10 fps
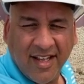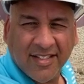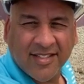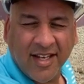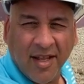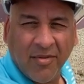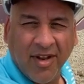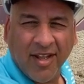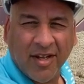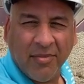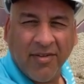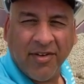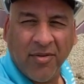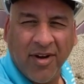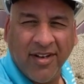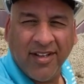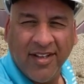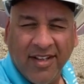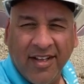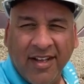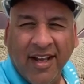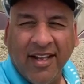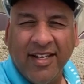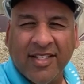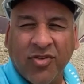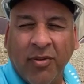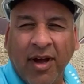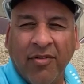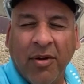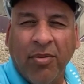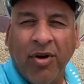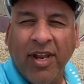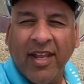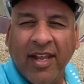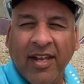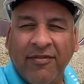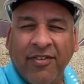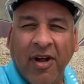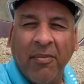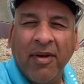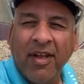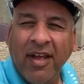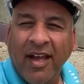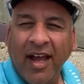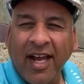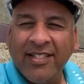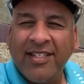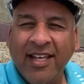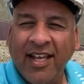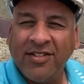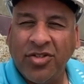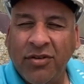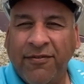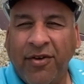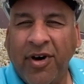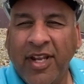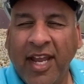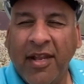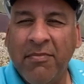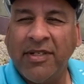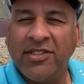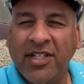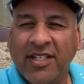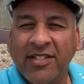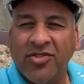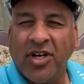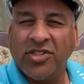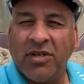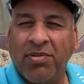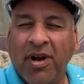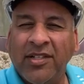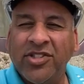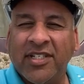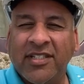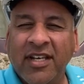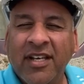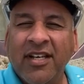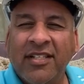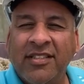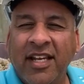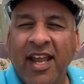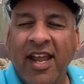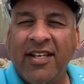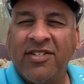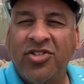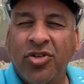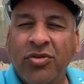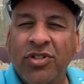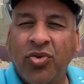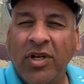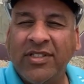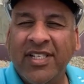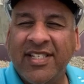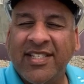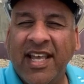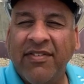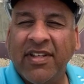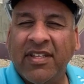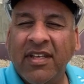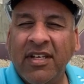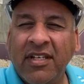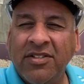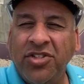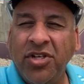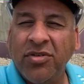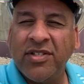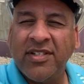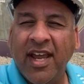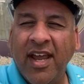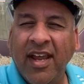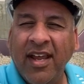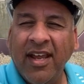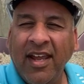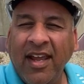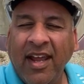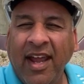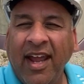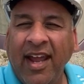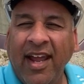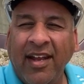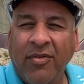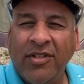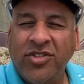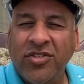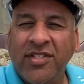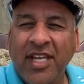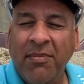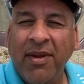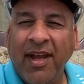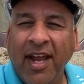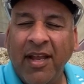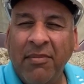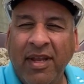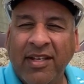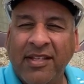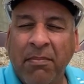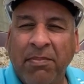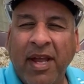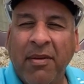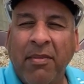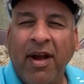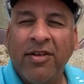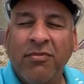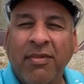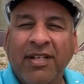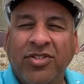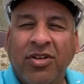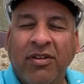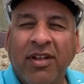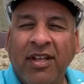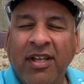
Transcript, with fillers: Assalamu alaikum everyone. Anis Rahman reporting in from I C N two forty-eight Masjid Construction Project. Today is June twenty-seventh, Tuesday, and what you see behind me is a big monumental